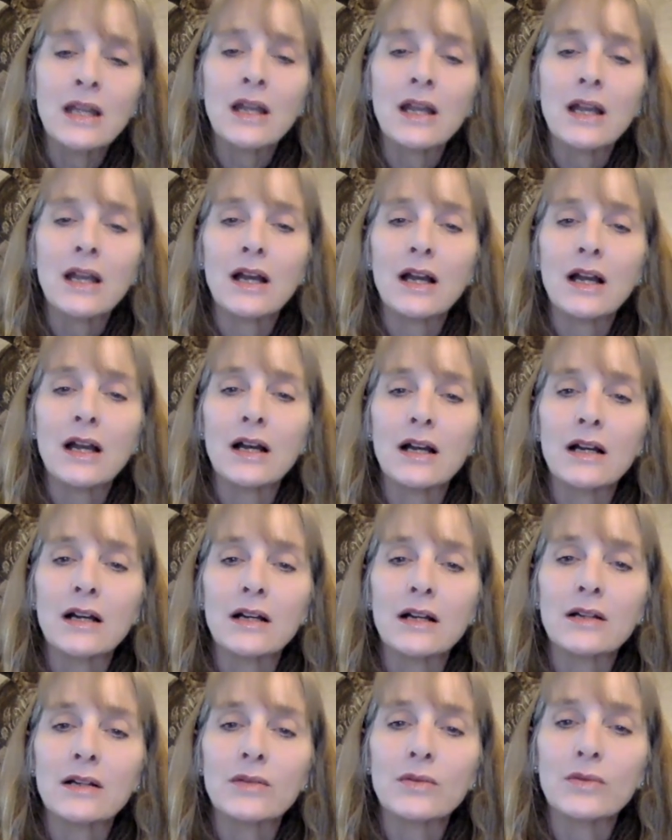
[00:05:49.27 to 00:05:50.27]

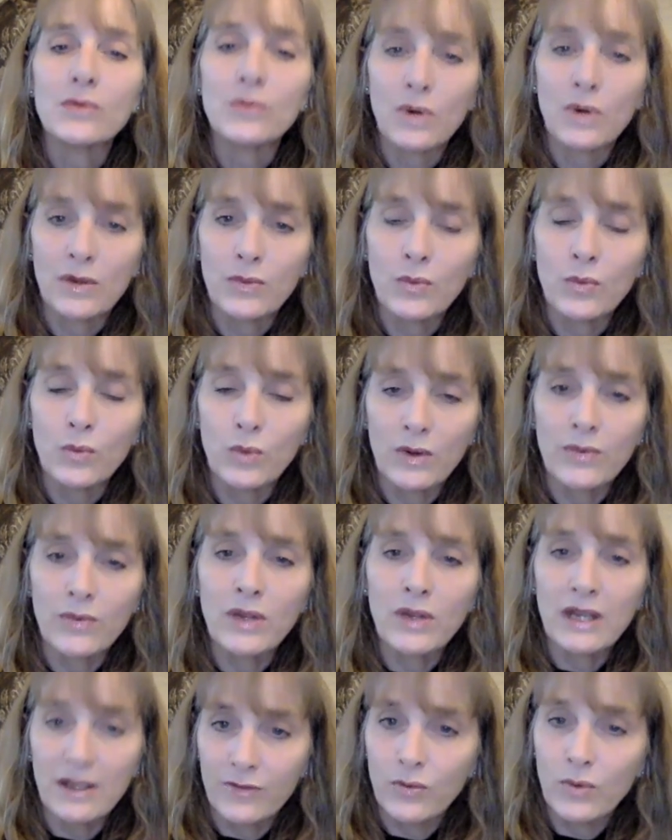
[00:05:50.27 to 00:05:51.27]
uh, with, with
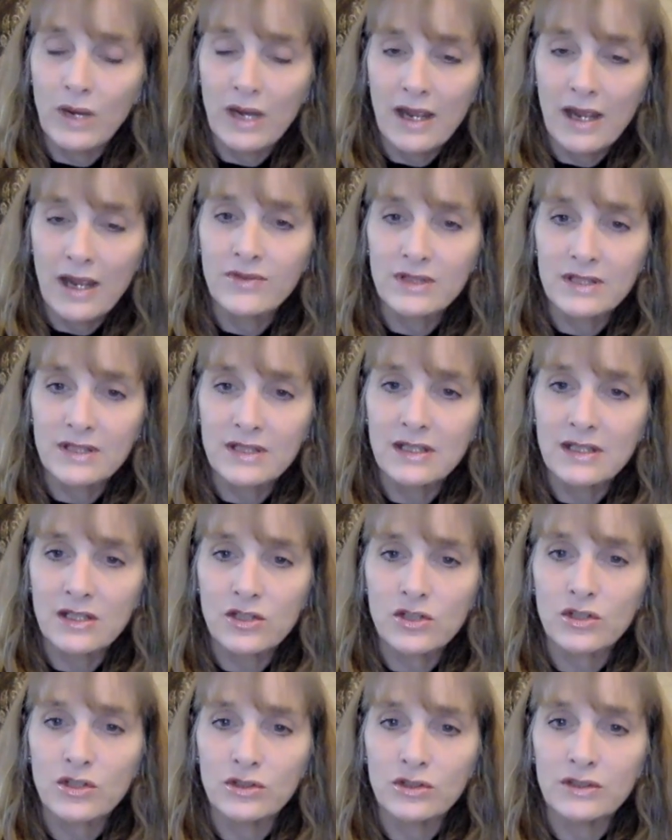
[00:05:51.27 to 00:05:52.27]
if we have this
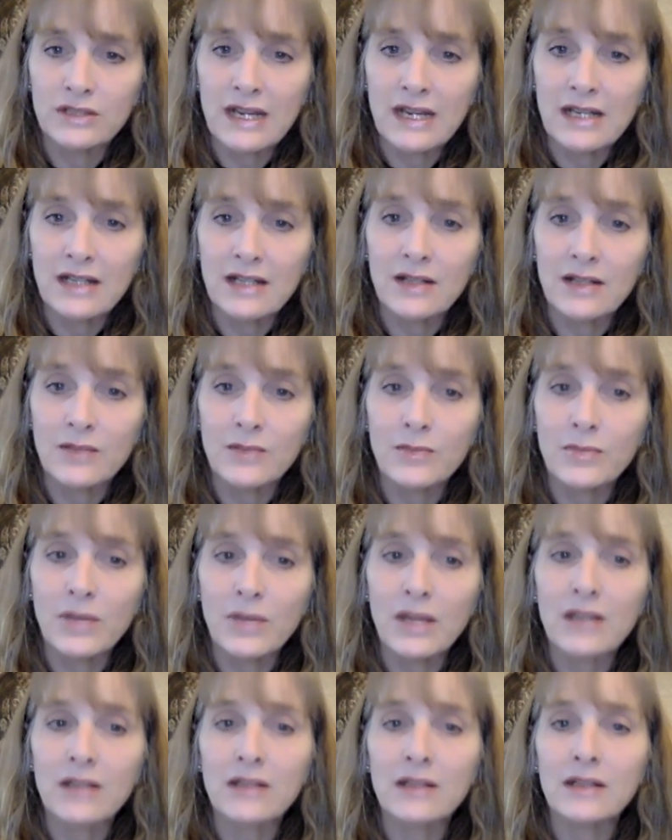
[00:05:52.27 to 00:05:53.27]
additional data.
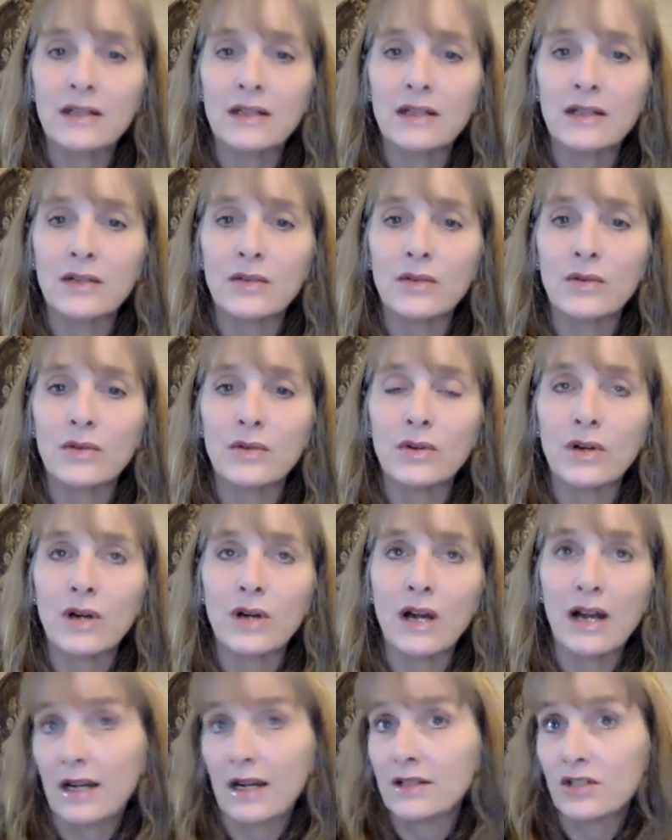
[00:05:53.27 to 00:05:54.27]
But
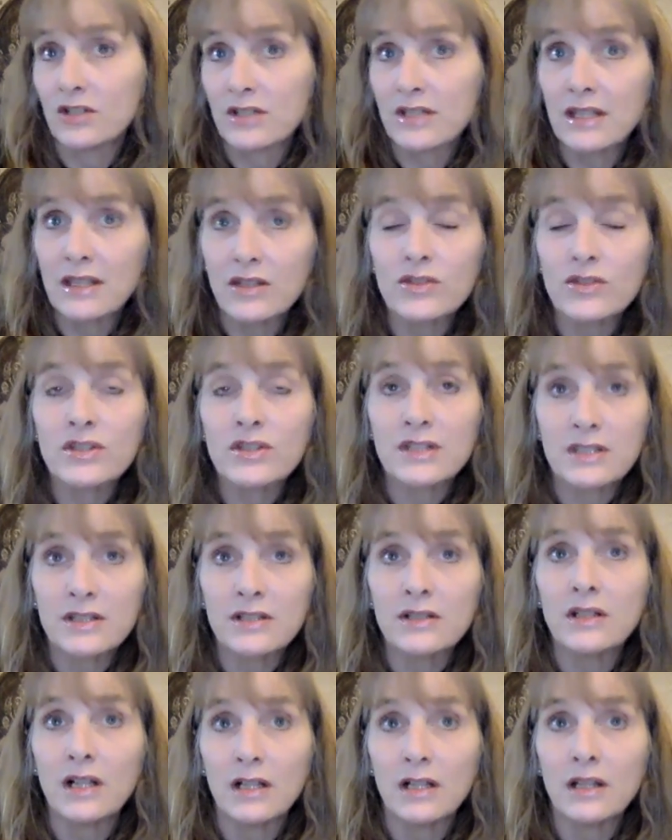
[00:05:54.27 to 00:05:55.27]
I just think there's
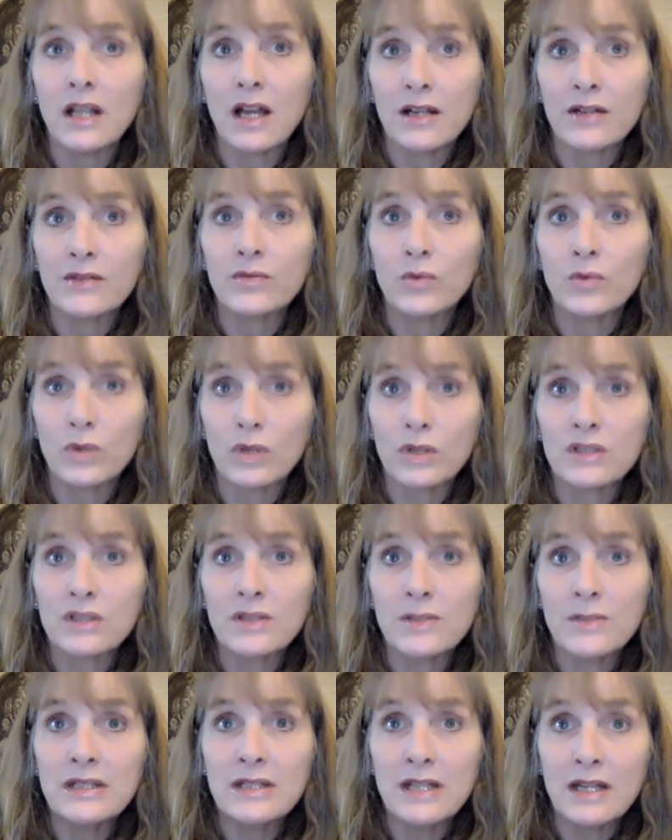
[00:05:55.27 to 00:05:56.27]
still a lot of work
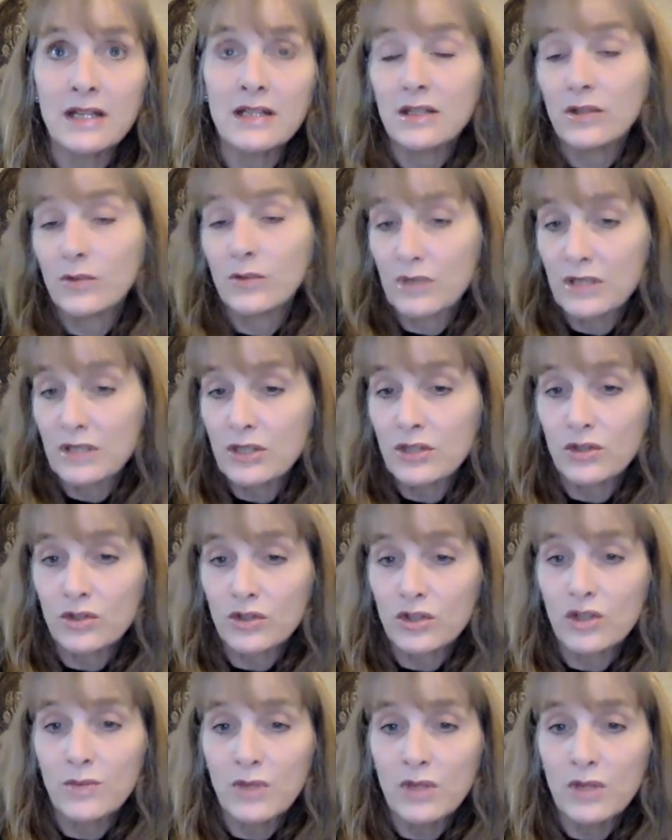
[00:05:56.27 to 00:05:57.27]
to be done in the
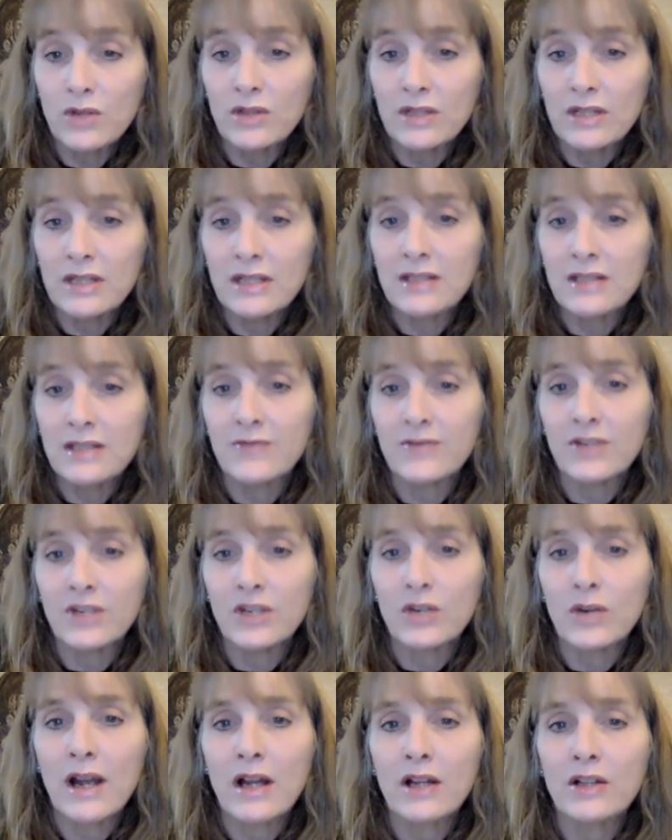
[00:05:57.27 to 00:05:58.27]
research community to
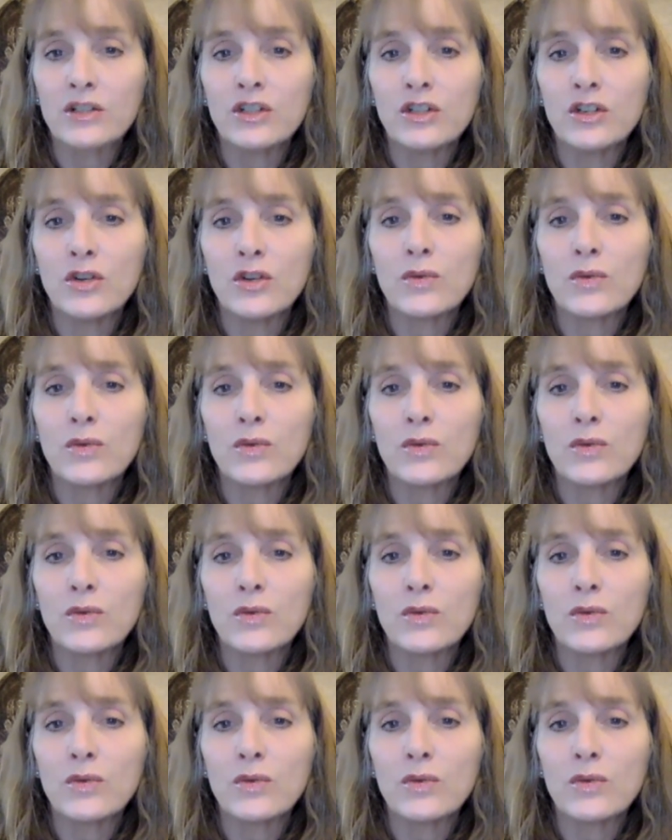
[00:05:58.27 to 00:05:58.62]
figure out, you know,